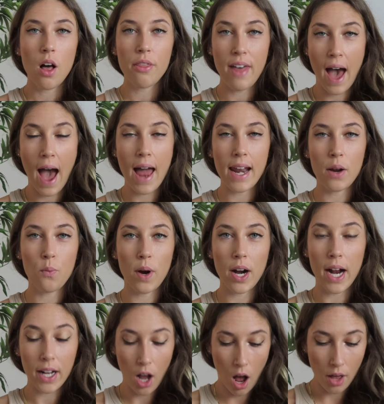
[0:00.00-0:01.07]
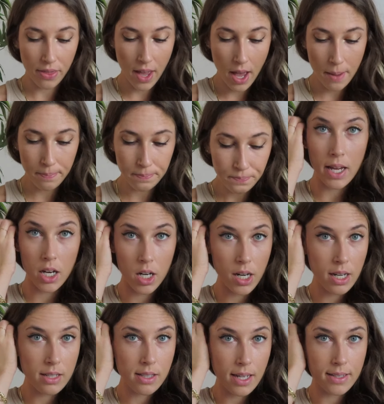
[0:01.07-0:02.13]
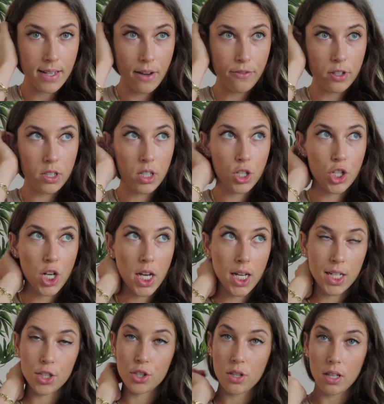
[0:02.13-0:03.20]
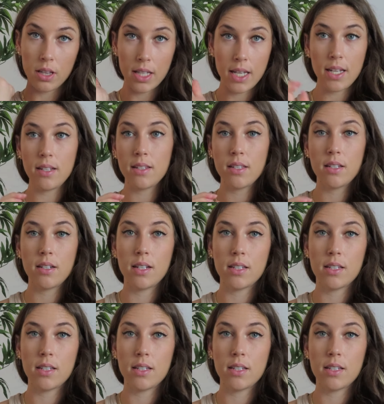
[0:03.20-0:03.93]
that and where I got them. My earrings, I definitely changed the least.